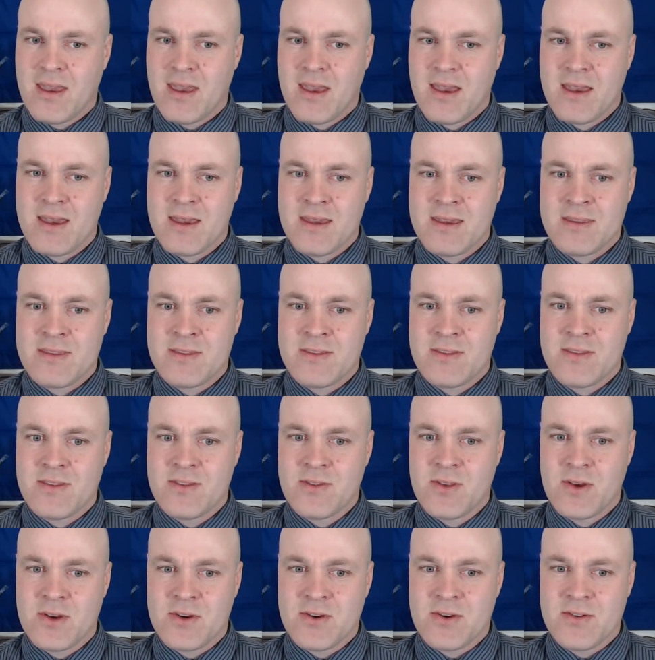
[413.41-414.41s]
And
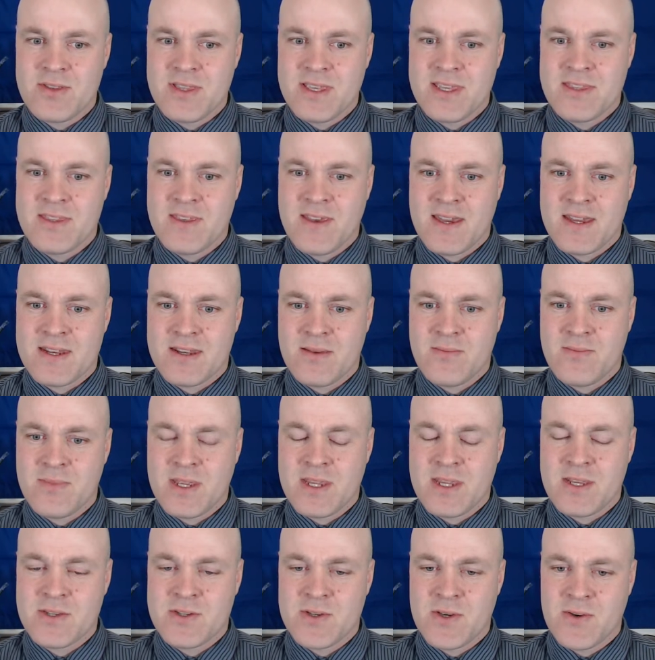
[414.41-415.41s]
not only that, I'm
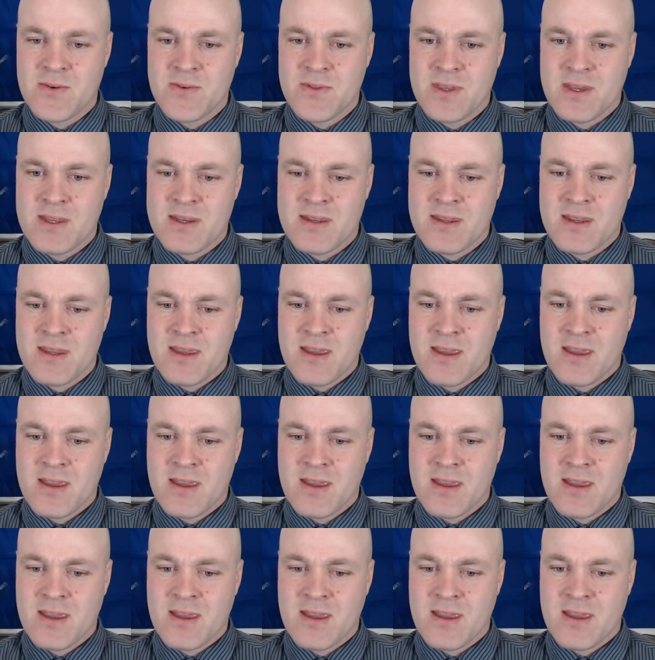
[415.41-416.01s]
being told that